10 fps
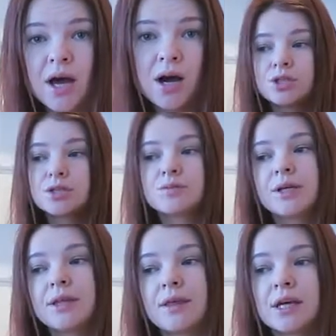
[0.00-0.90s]
what is
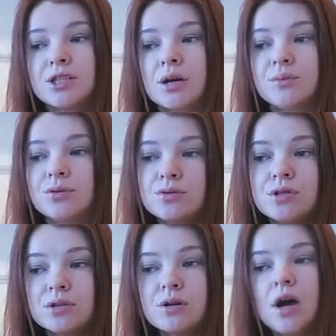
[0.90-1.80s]
mean that
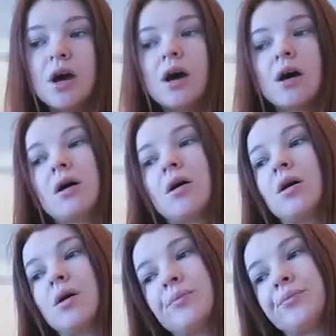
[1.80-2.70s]
abuser
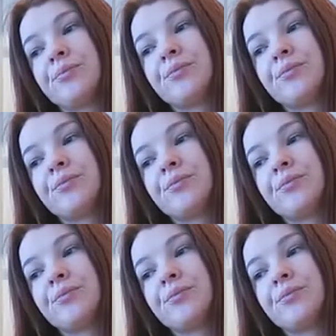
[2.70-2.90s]
um,